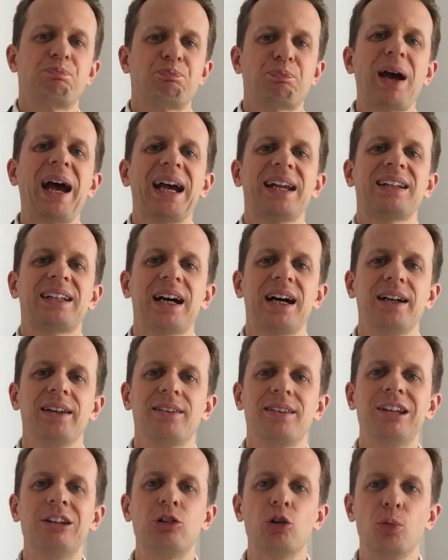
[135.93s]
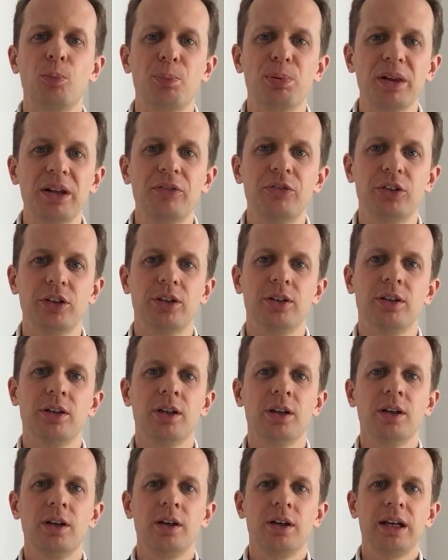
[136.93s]
bad guys into
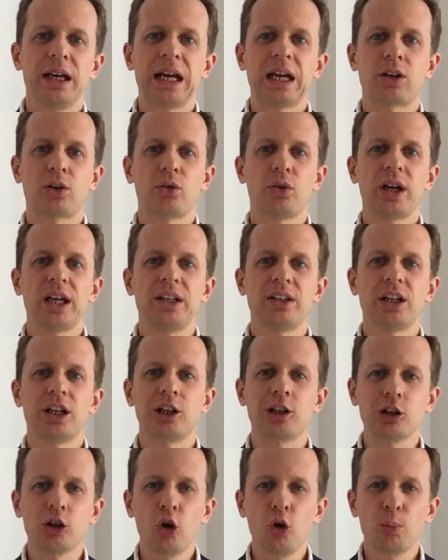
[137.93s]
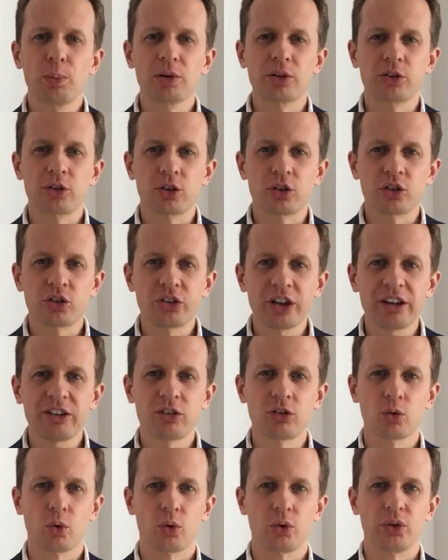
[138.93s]
oblivion and create a global
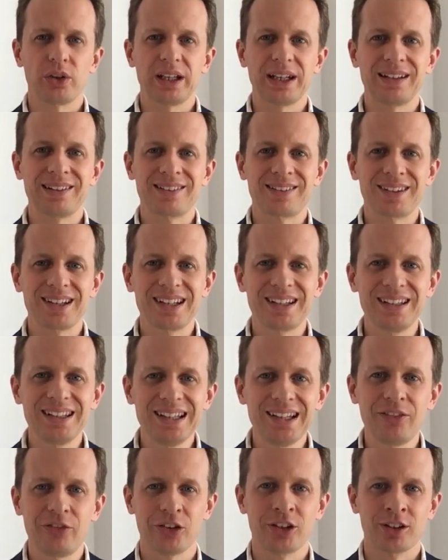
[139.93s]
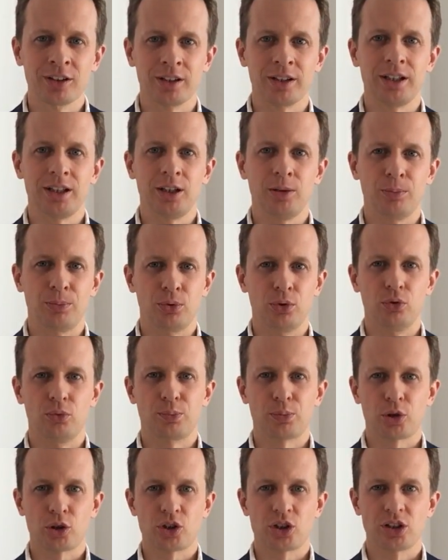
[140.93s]
success story and significantly improve
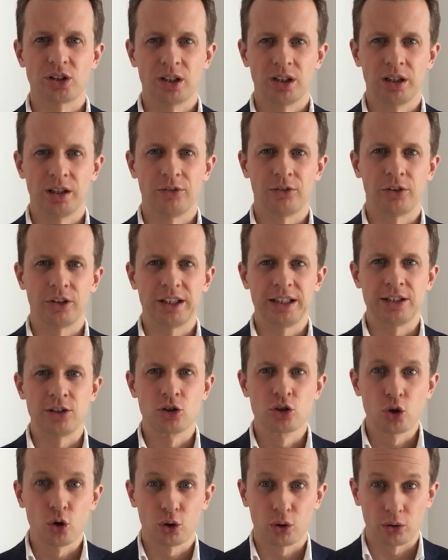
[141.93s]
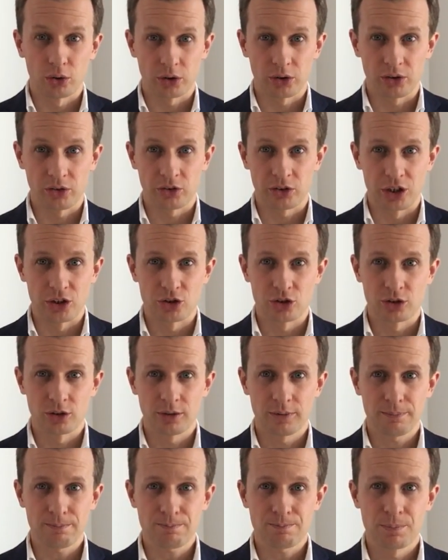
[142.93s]
project delivery in your organization.
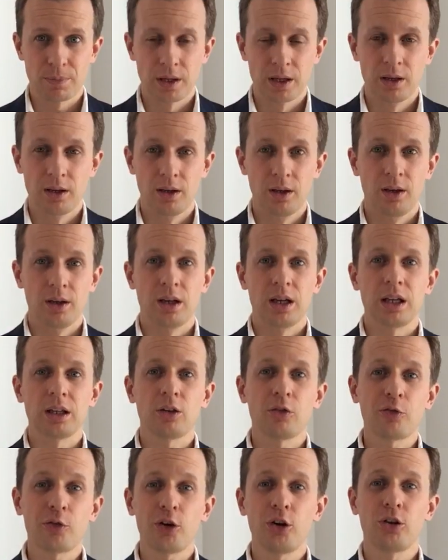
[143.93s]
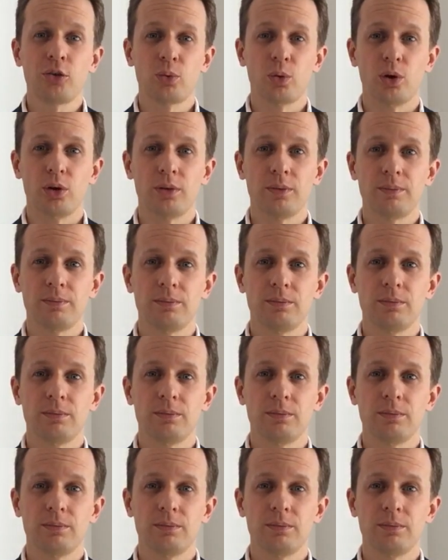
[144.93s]
And the first one